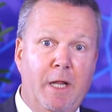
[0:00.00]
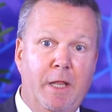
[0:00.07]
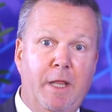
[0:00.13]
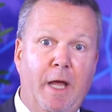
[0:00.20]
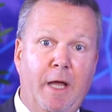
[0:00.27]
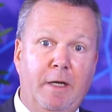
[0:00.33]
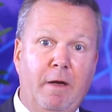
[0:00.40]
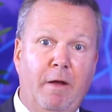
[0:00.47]

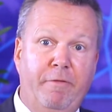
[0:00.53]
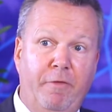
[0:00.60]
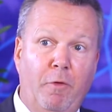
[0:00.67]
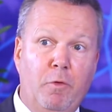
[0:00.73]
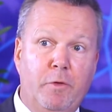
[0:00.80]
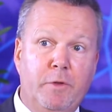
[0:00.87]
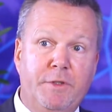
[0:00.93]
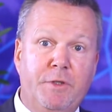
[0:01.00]
that
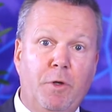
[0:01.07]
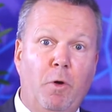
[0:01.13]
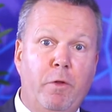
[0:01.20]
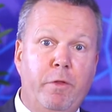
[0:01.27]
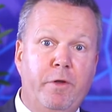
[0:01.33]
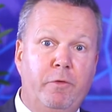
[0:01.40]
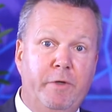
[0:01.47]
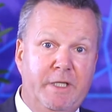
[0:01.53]
focus
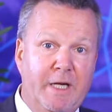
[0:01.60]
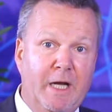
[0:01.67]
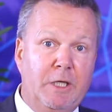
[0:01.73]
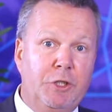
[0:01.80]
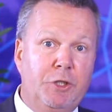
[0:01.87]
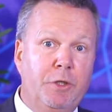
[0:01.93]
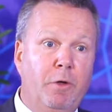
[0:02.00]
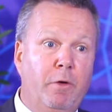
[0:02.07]
on the
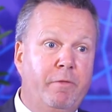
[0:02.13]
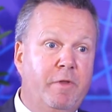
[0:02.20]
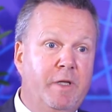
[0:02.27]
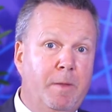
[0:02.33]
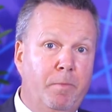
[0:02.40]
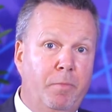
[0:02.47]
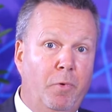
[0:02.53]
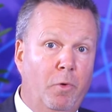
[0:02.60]
reduction of the
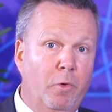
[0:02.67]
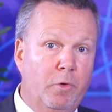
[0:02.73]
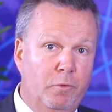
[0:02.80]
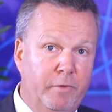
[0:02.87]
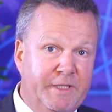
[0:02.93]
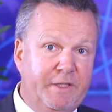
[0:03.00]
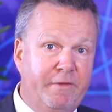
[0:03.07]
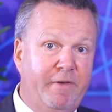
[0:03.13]
important
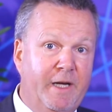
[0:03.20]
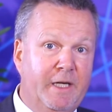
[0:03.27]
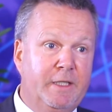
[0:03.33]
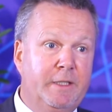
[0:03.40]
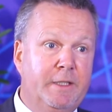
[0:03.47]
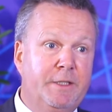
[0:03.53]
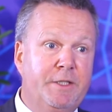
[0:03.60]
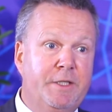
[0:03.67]
risk
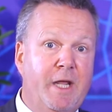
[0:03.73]
factors,